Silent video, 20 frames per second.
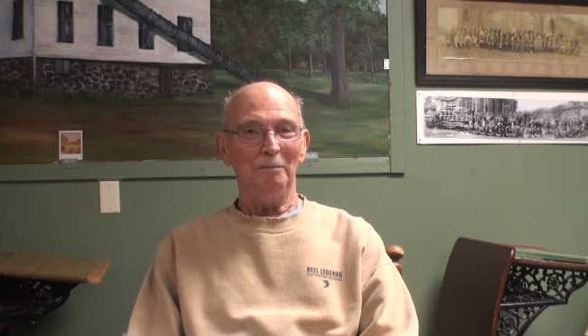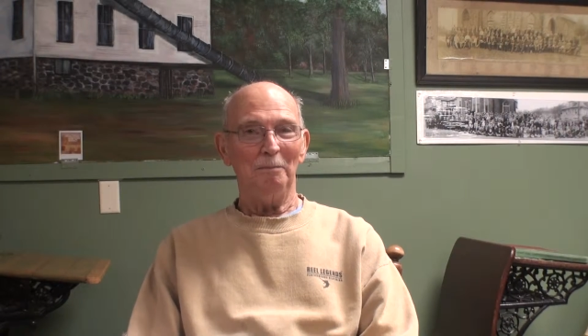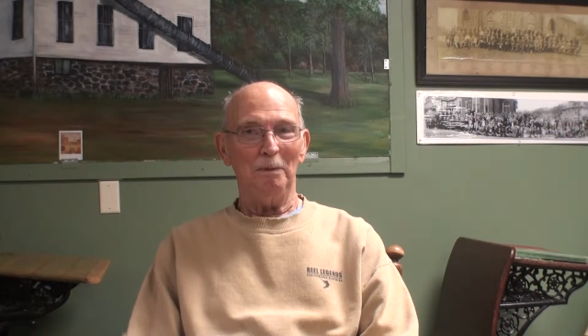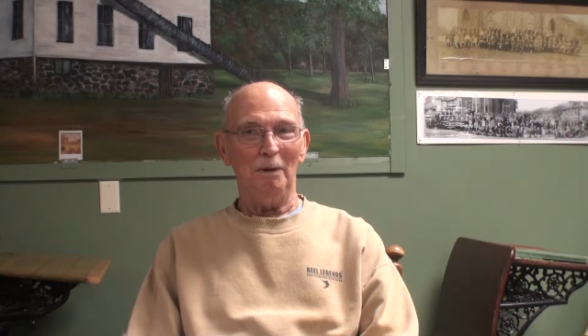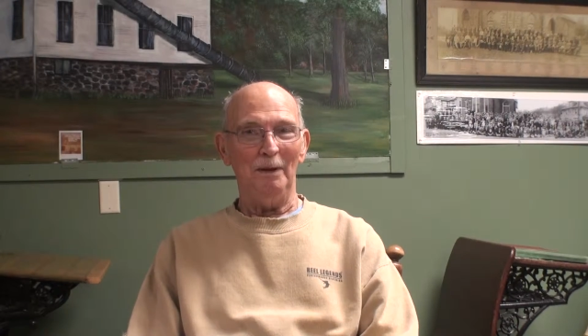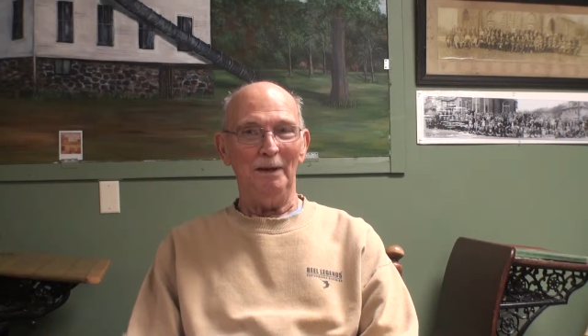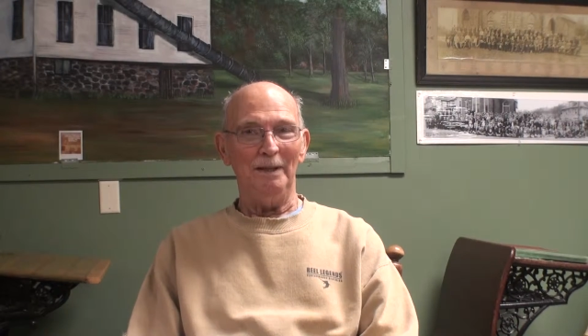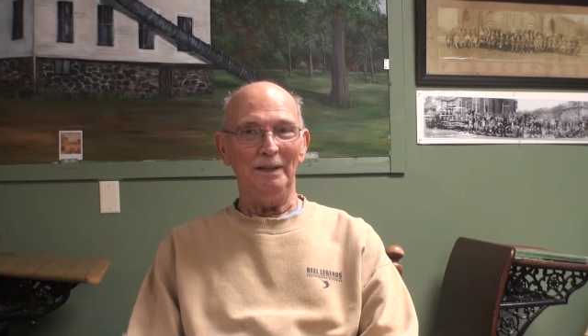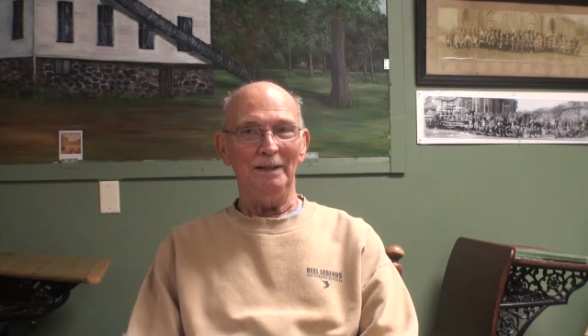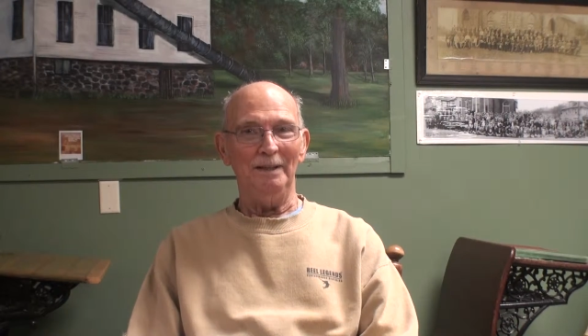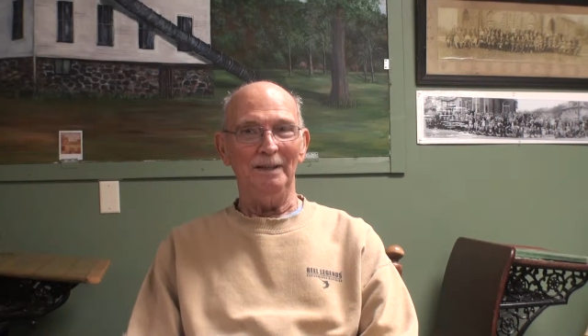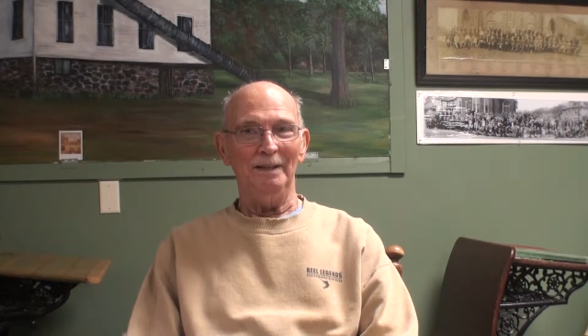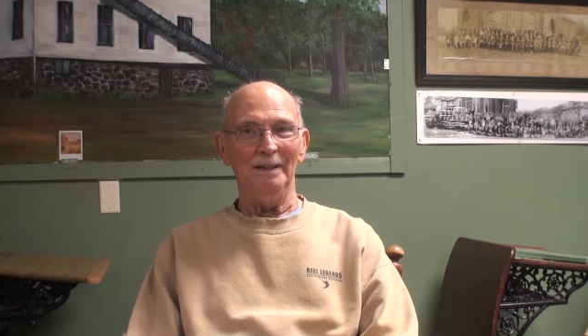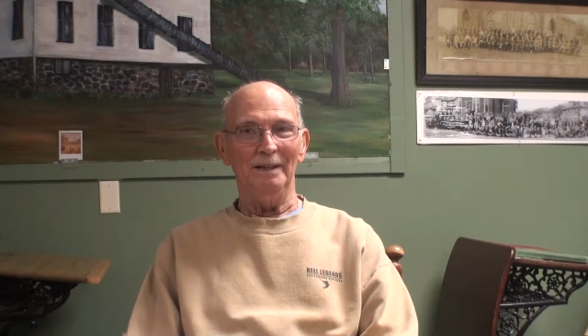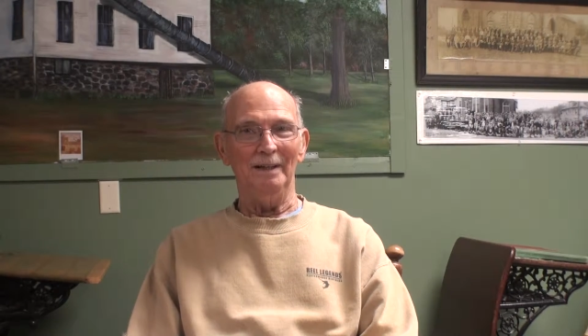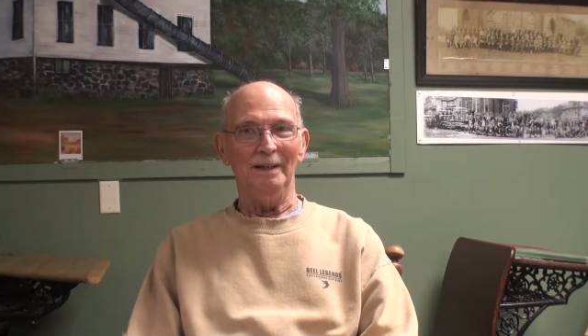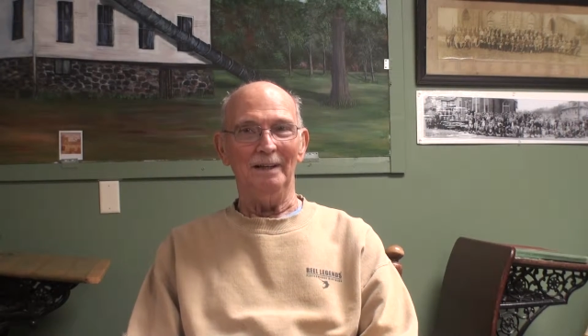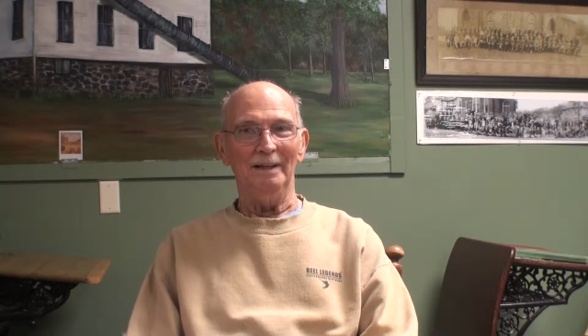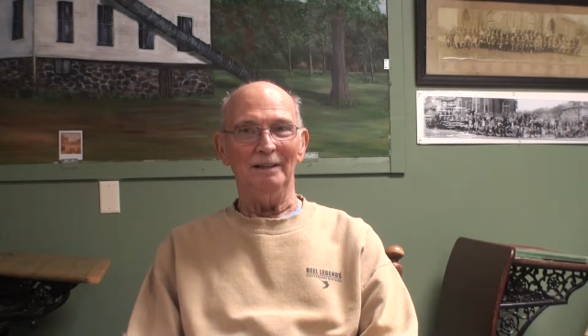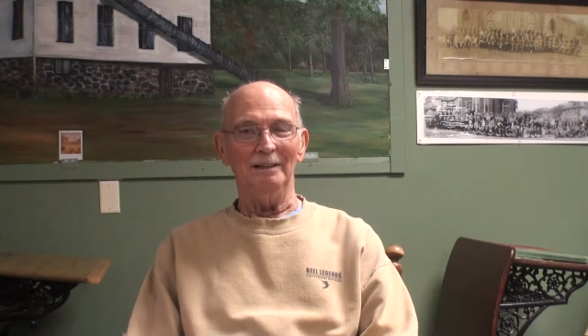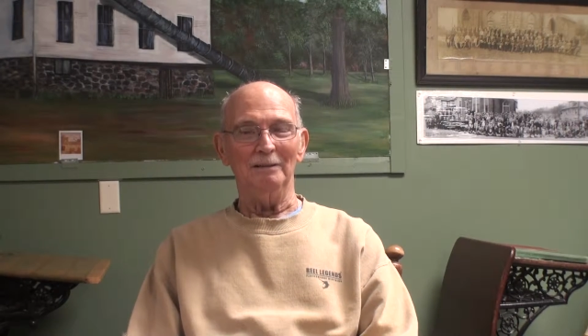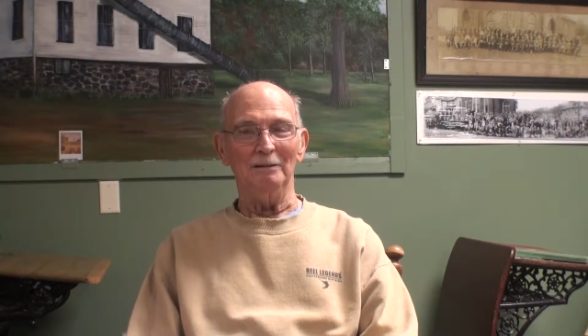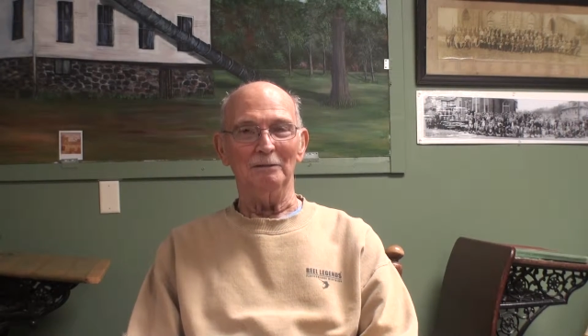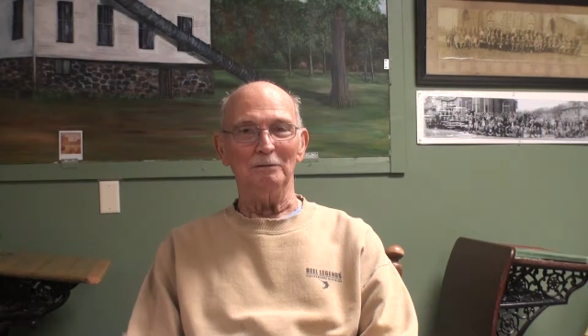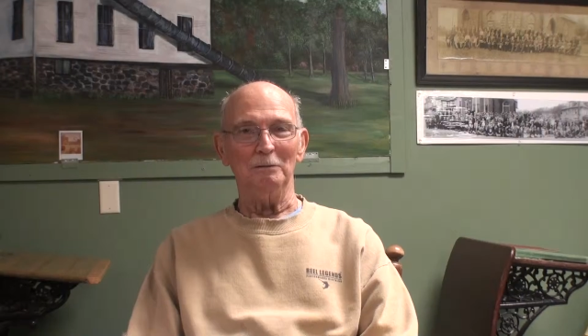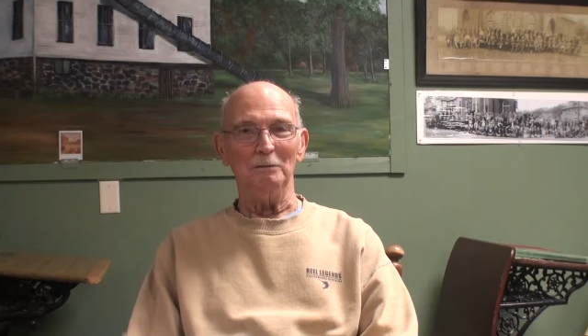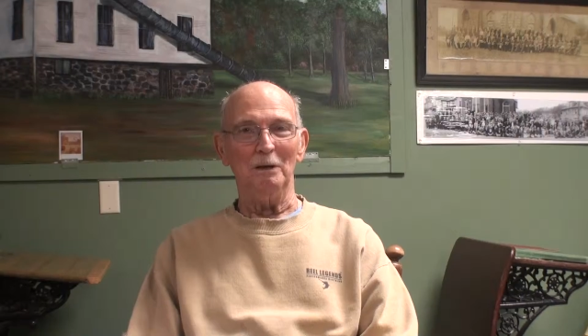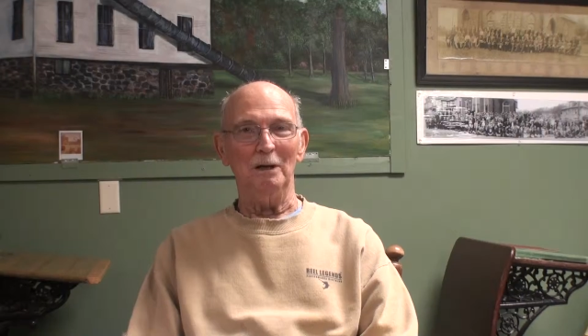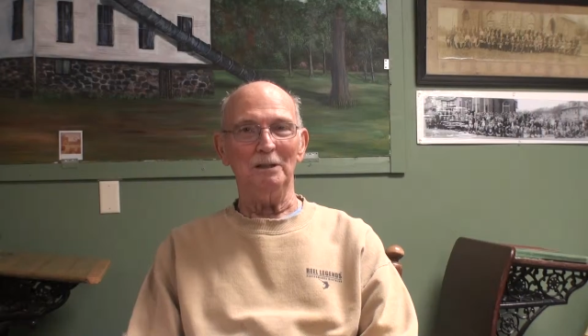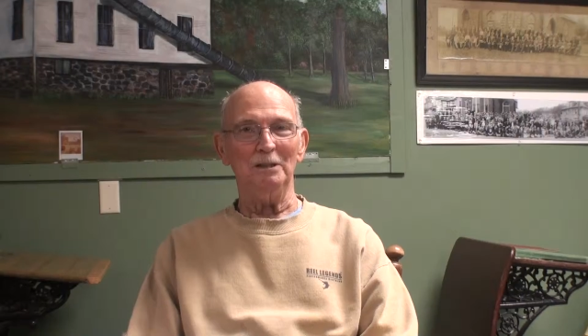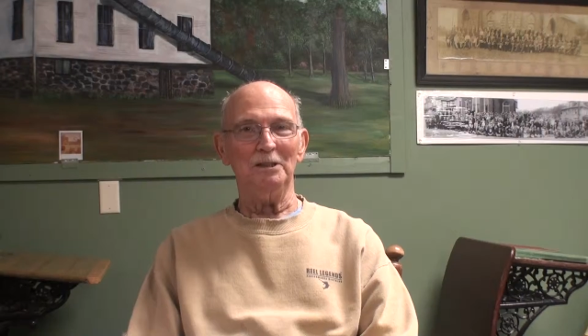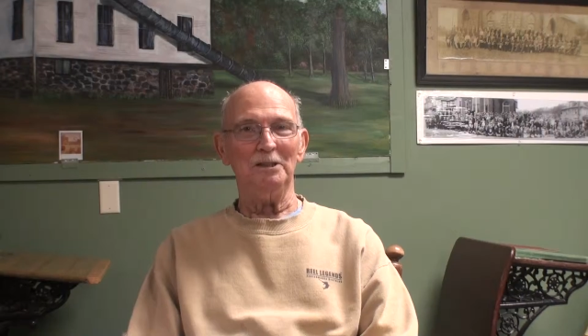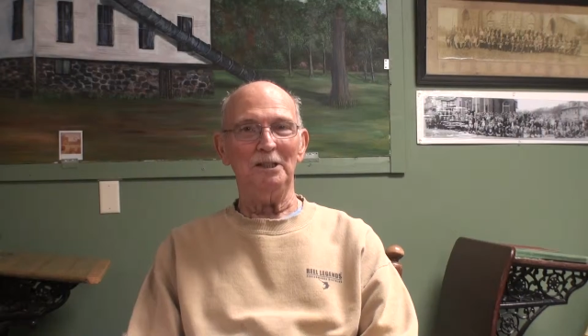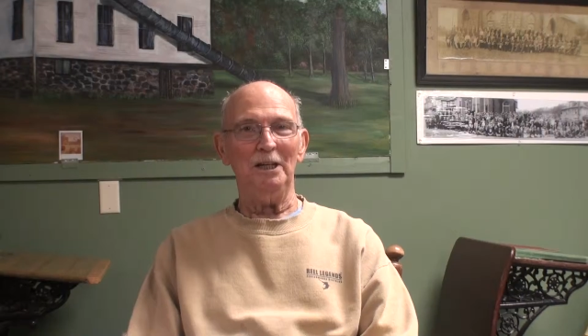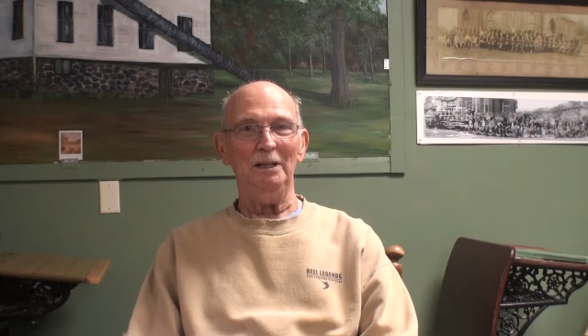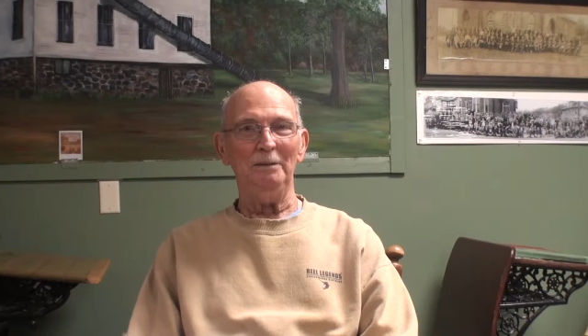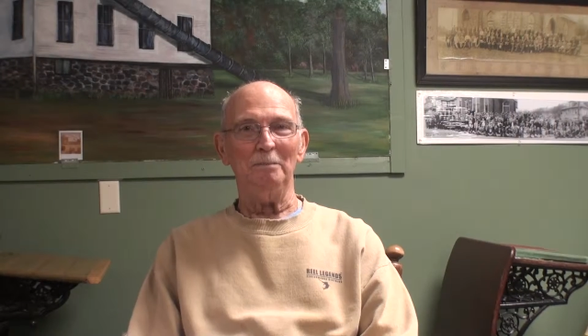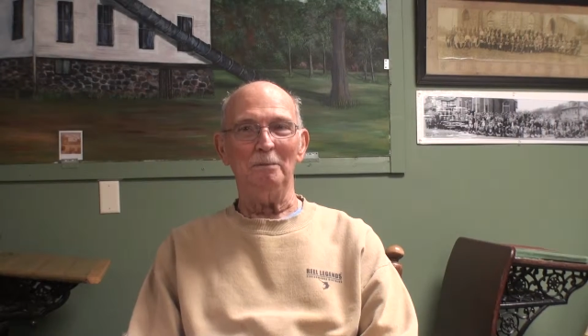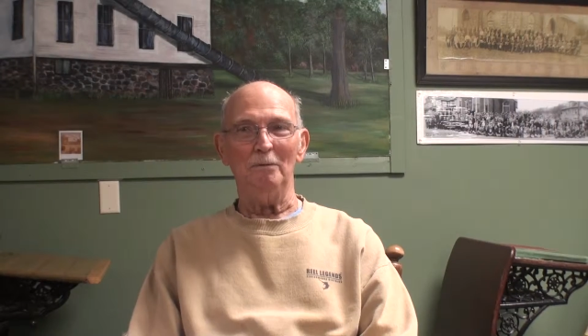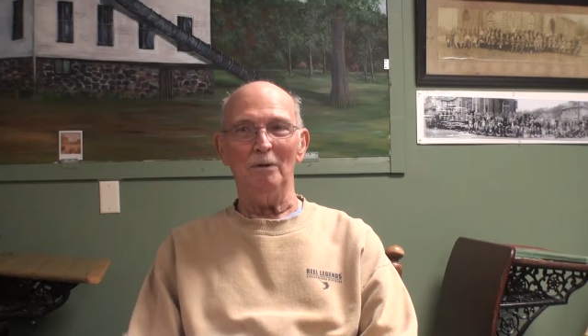played Run
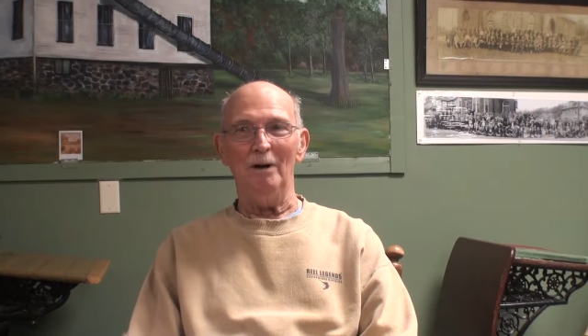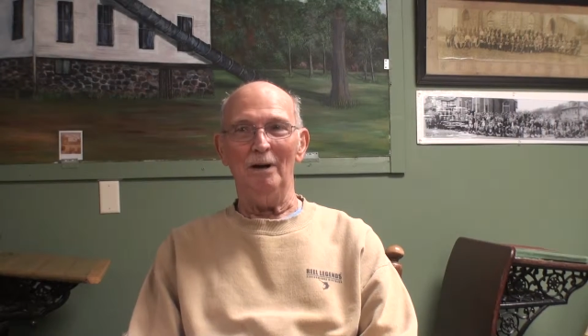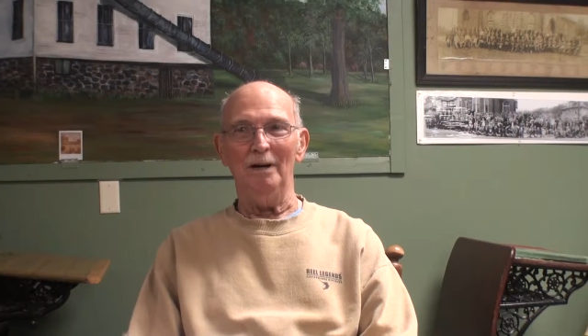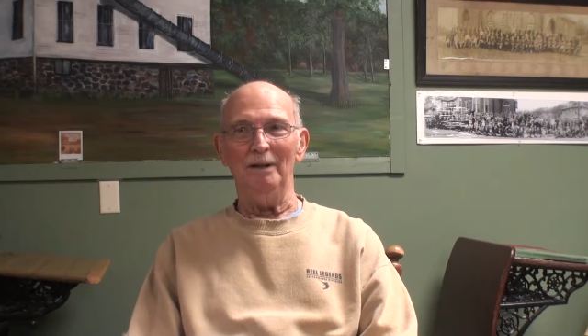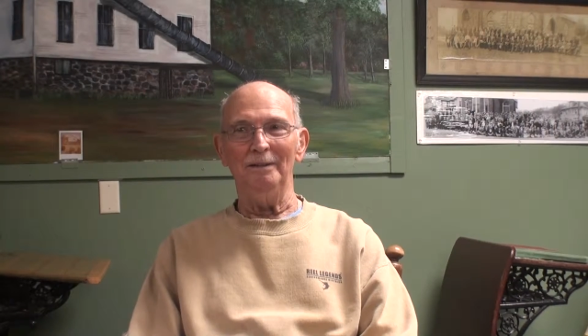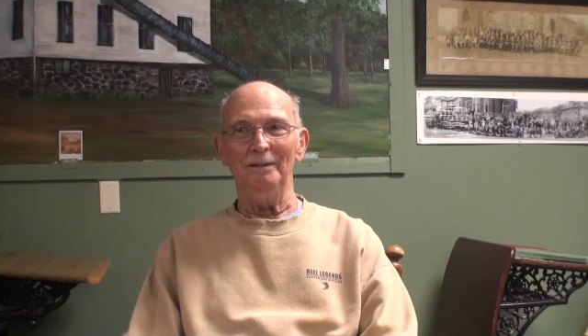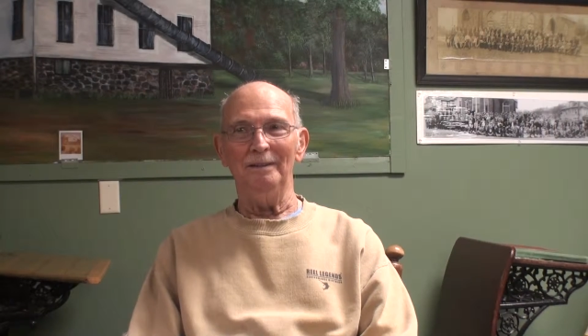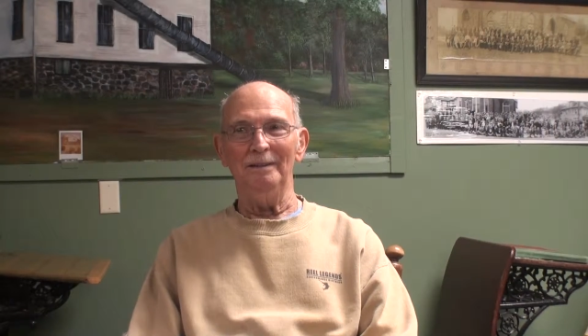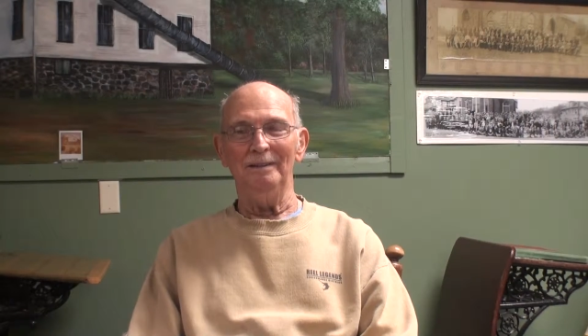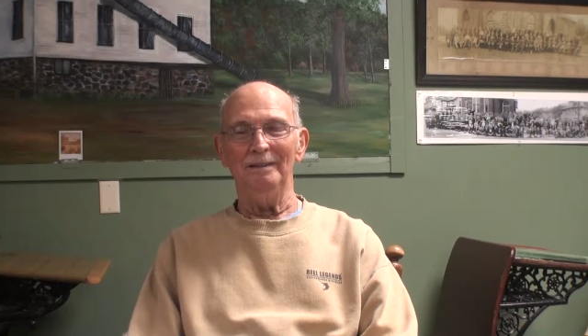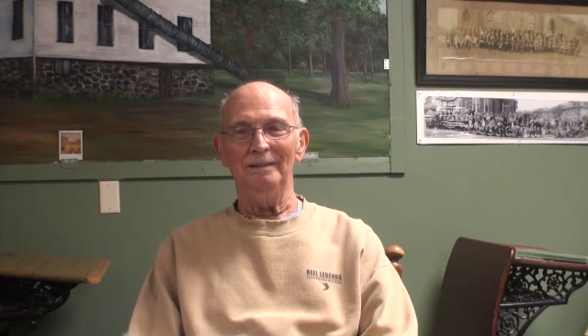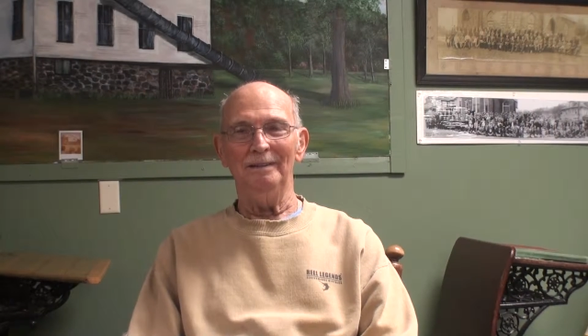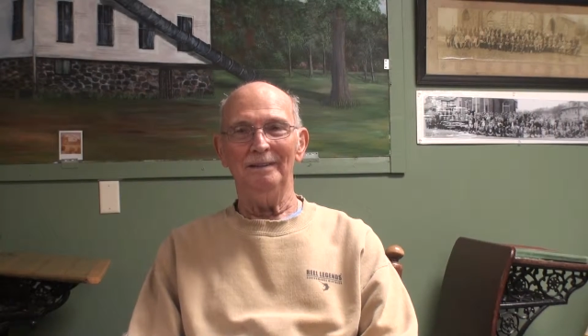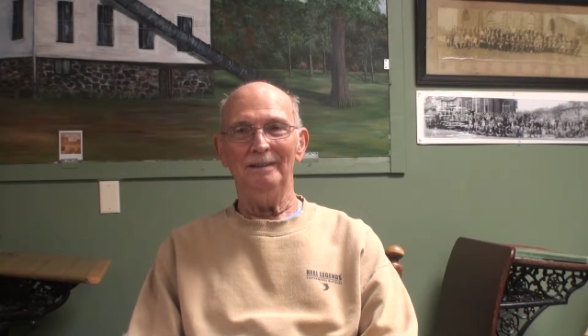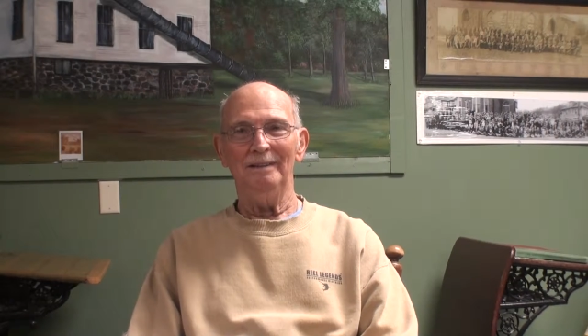Sheep Run,